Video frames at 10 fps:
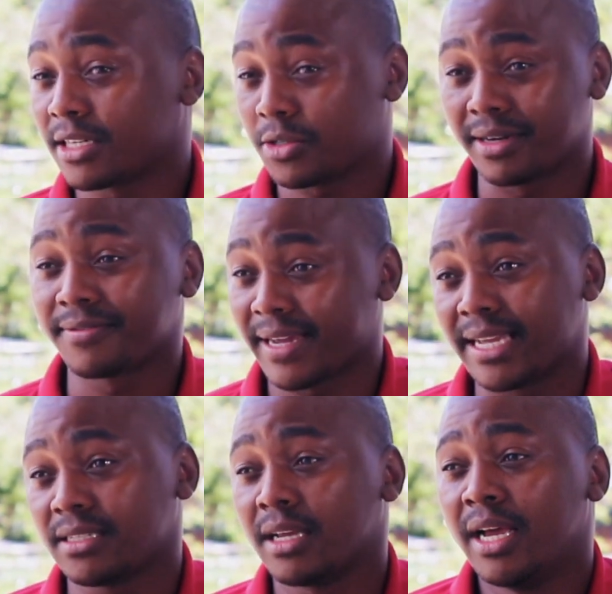Actually,
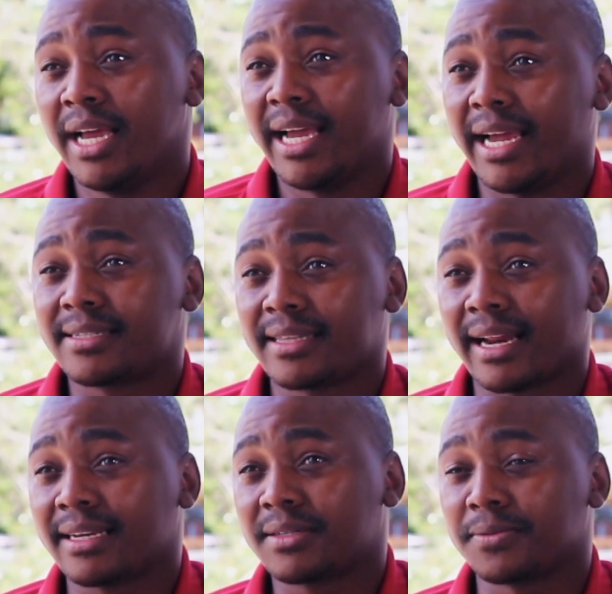first it
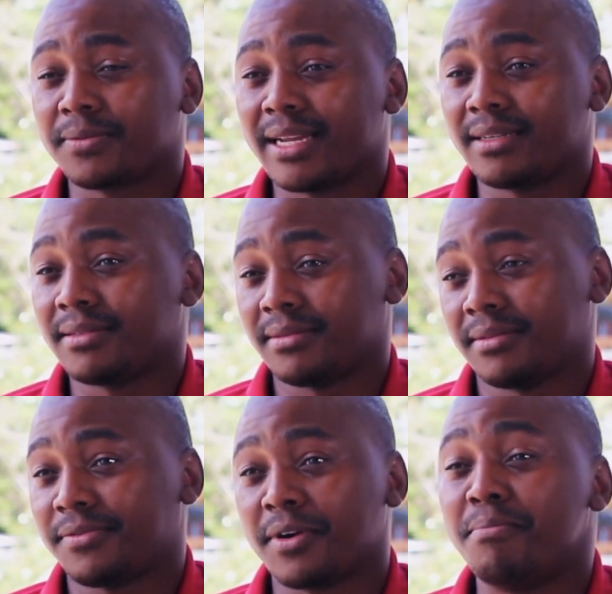started
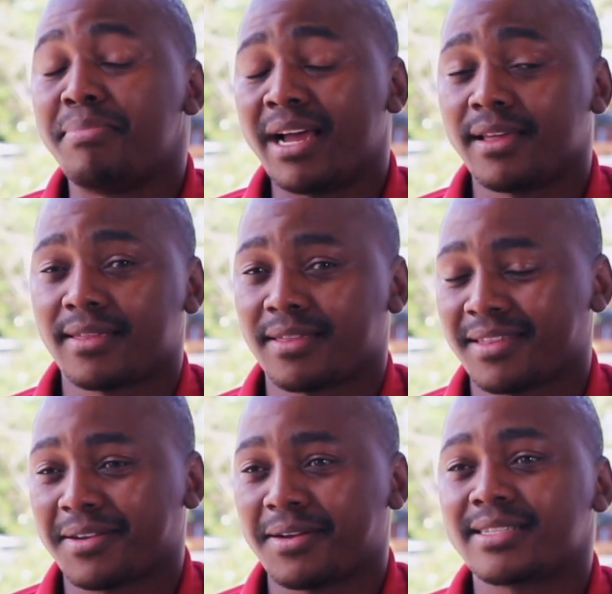from birth,
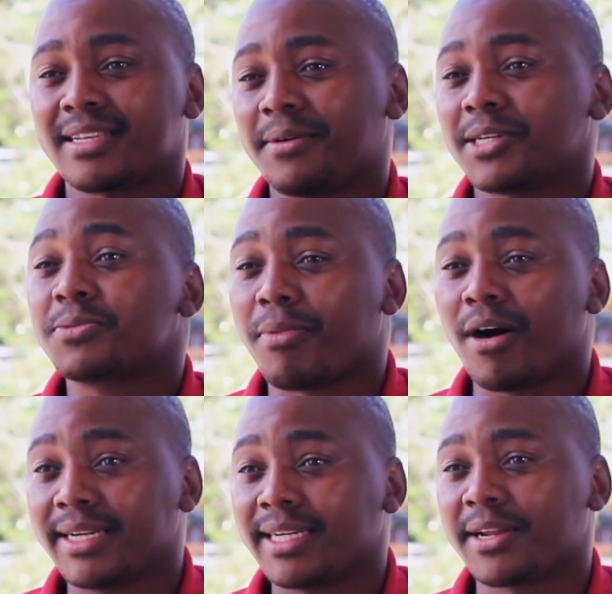because I was
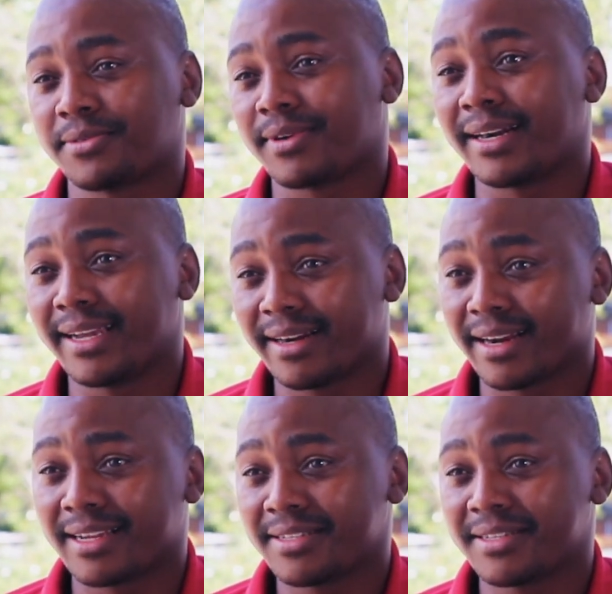born in the rural
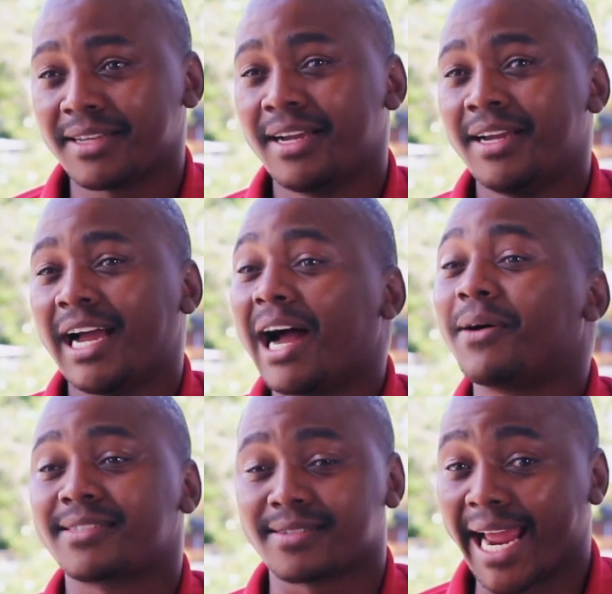areas. I
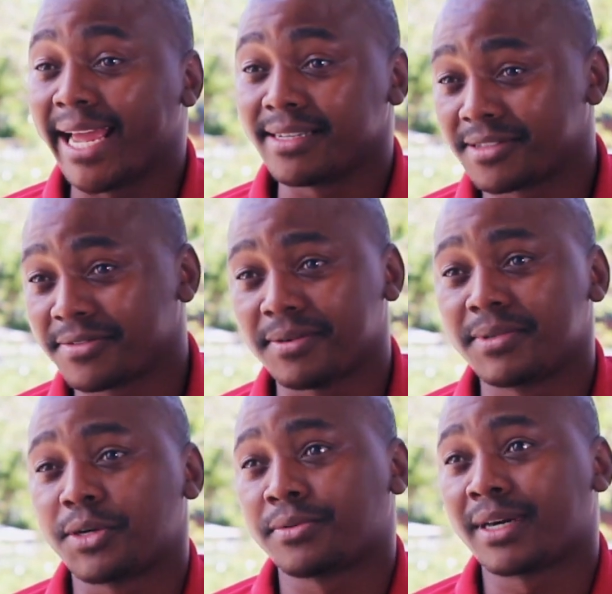was raised from
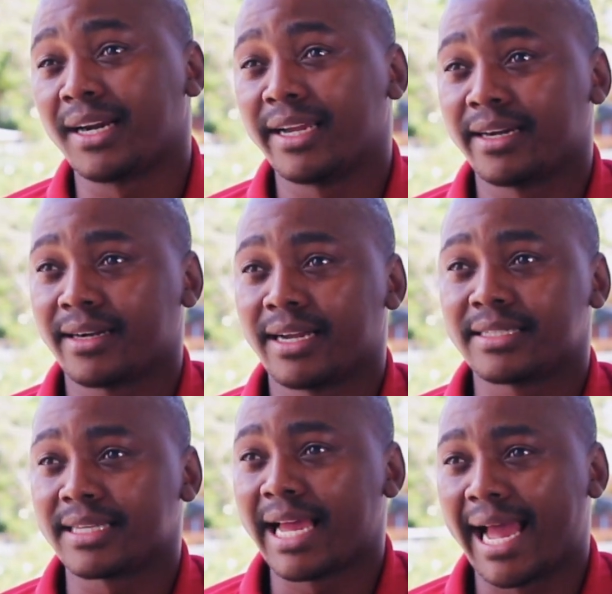the rural
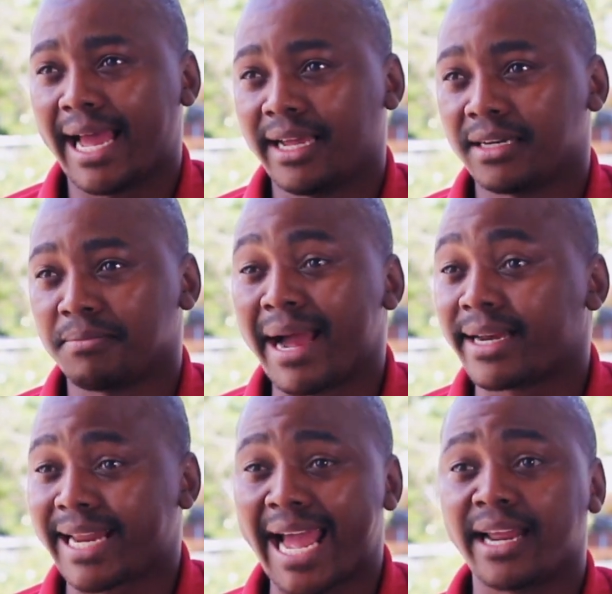areas, and my
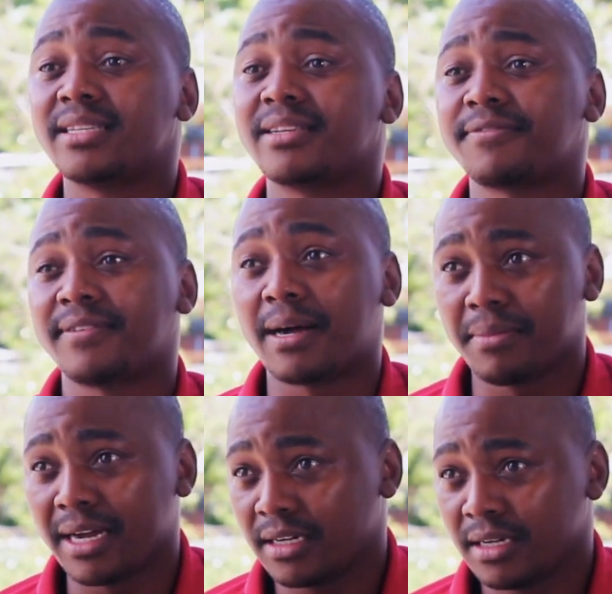dad is a
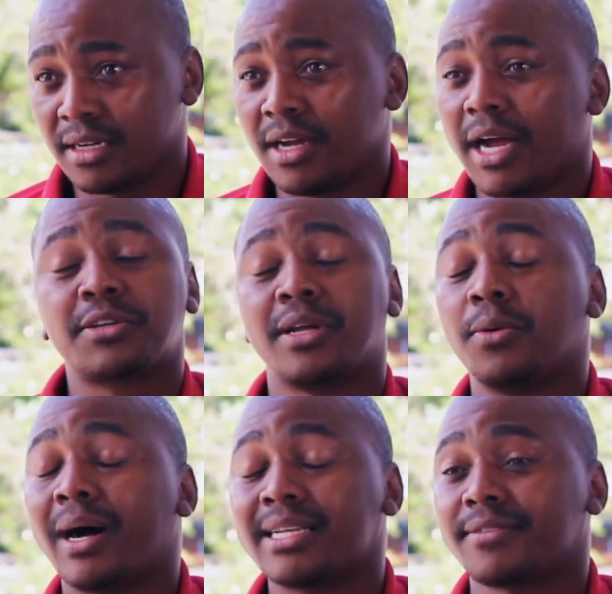farmer. Actually,
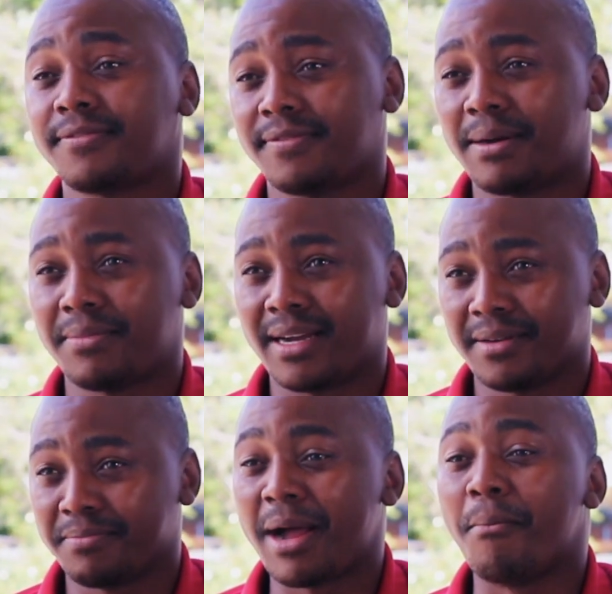was a farmer.
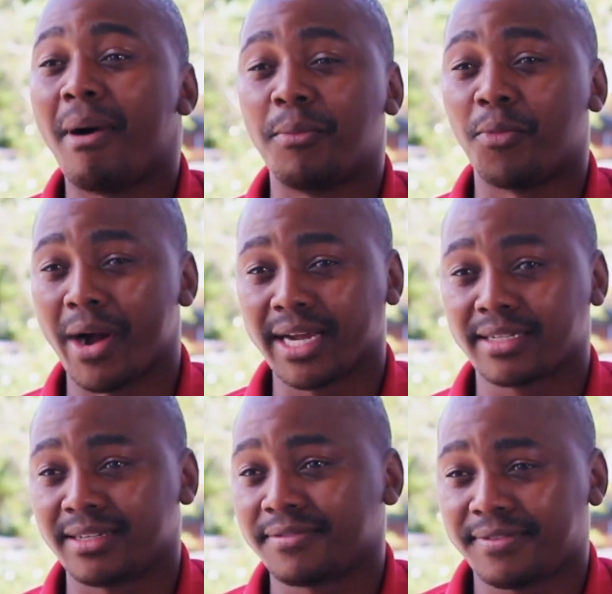My mom worked
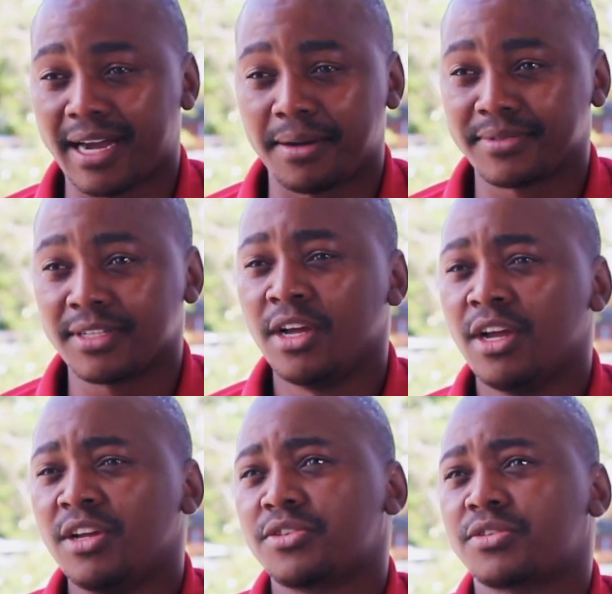in the farms,
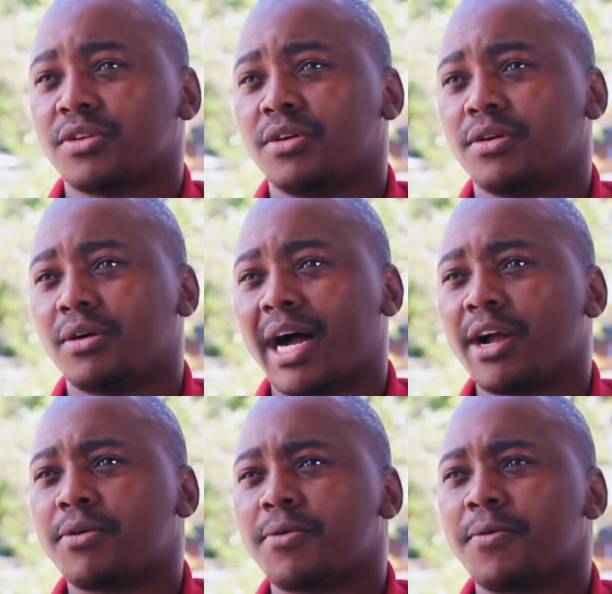so I
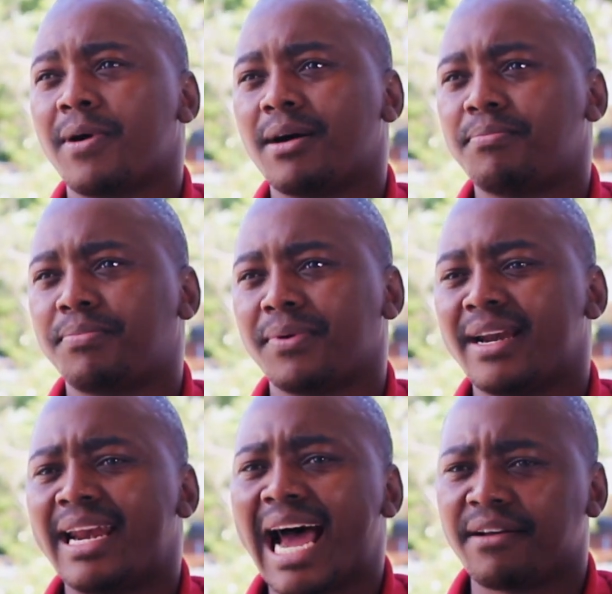grew up
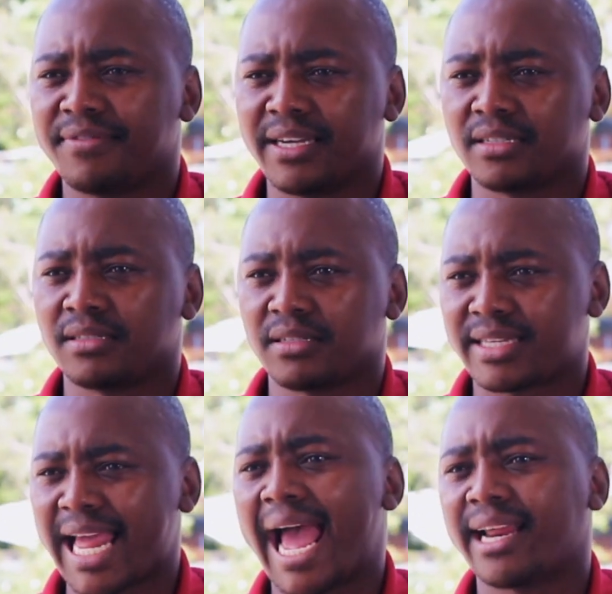loving
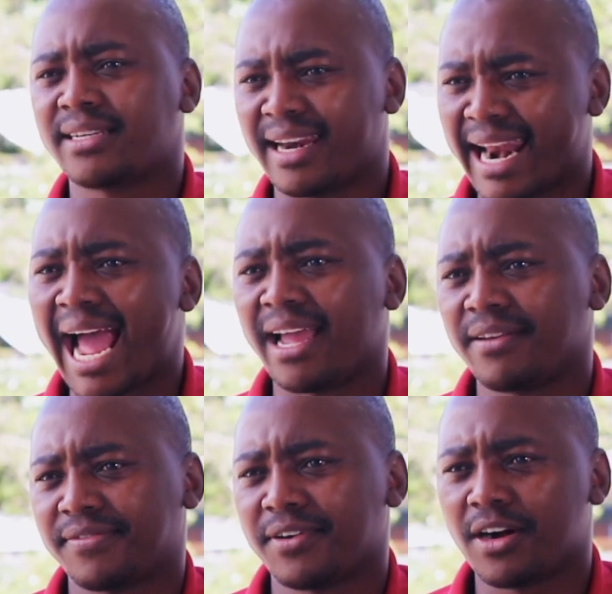that
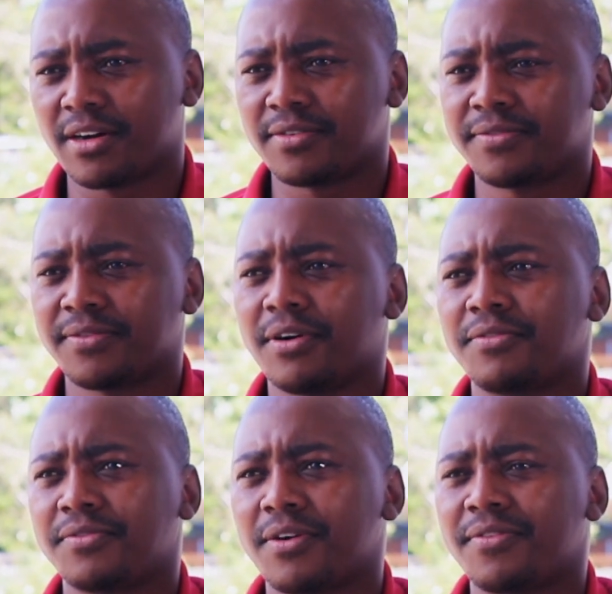life of
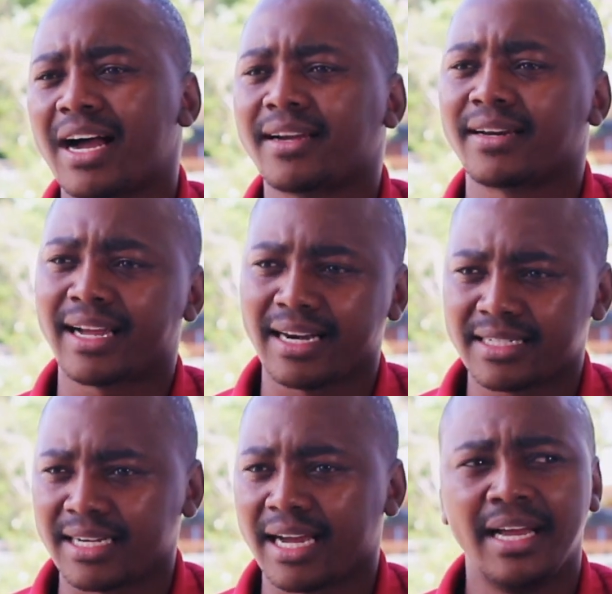
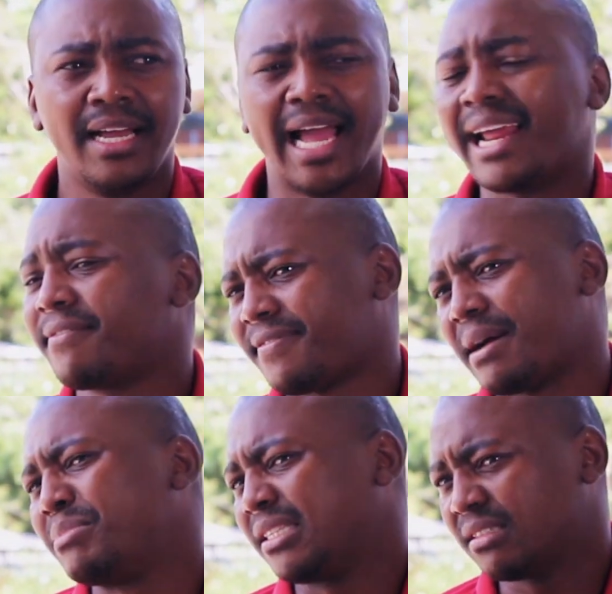agriculture and
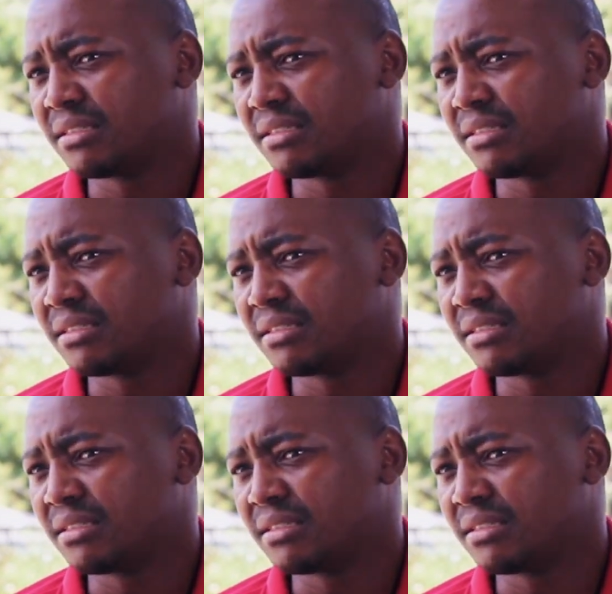farming.